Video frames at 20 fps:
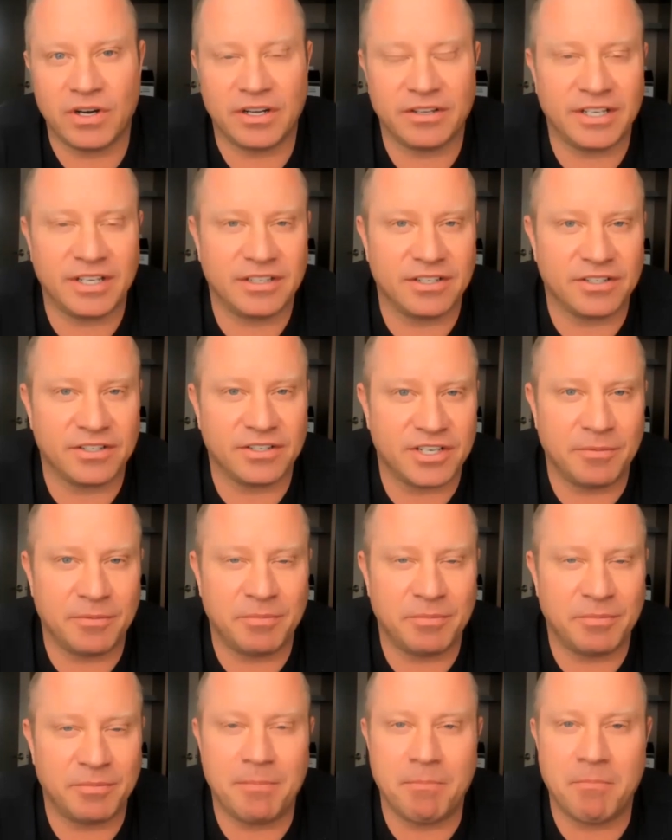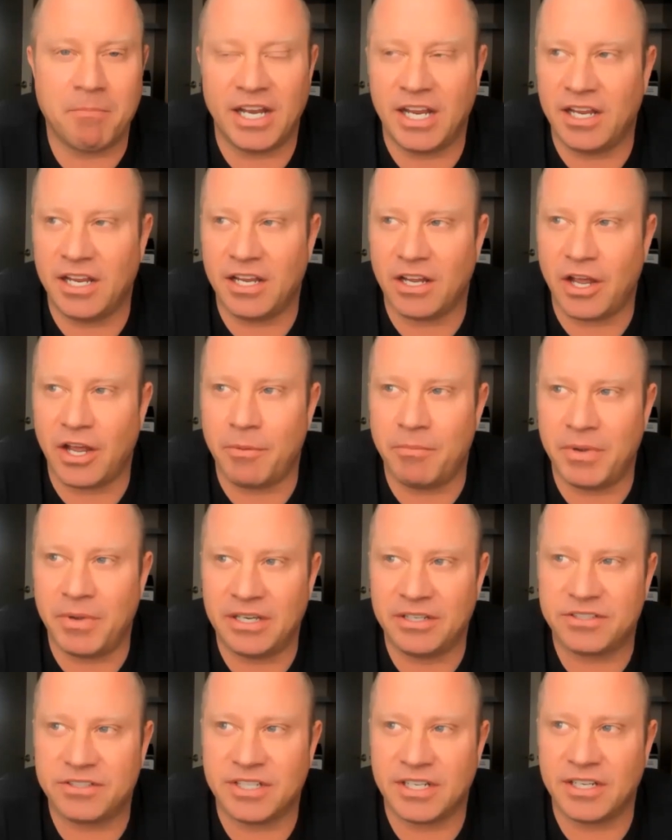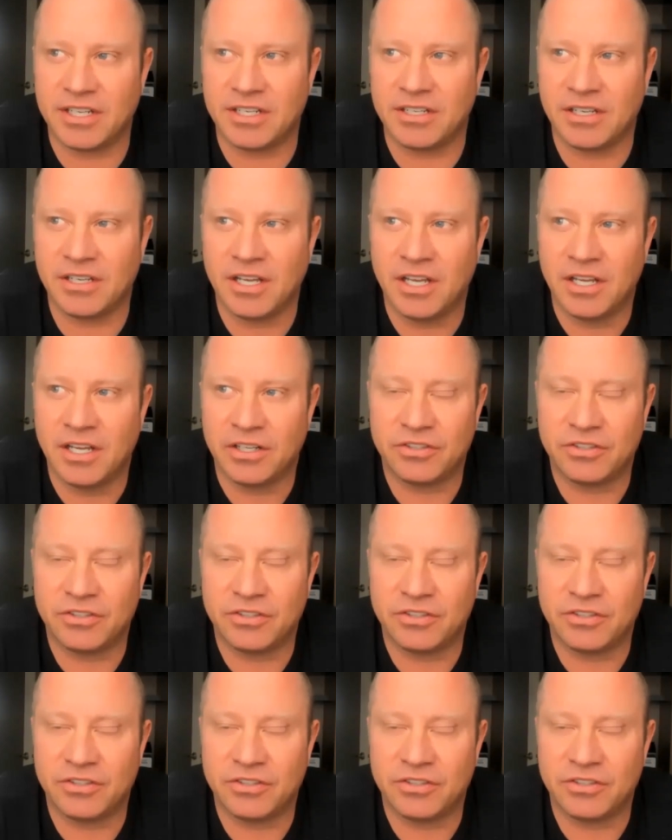I think there's going to be many amazing